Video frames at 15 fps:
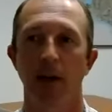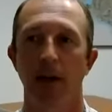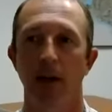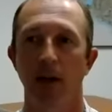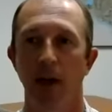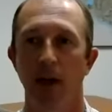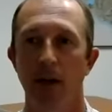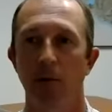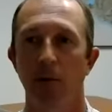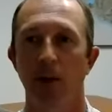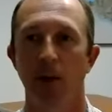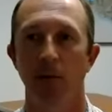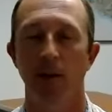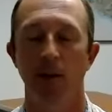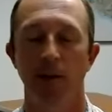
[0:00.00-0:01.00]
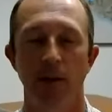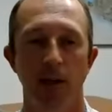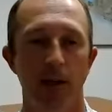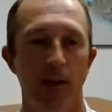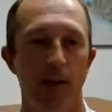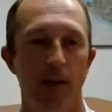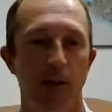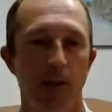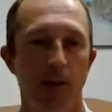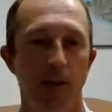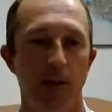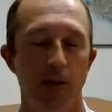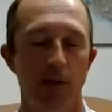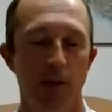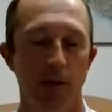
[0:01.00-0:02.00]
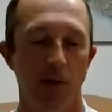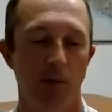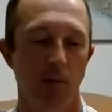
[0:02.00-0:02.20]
I'd highly recommend you take a look at those.